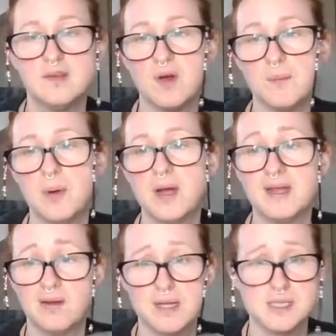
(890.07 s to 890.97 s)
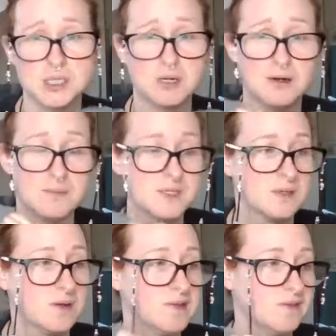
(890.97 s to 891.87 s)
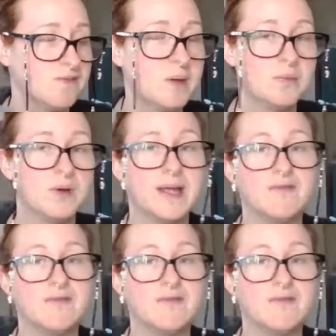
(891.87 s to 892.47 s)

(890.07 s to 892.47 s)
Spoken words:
if I'm buying nicer charms and nicer fabric,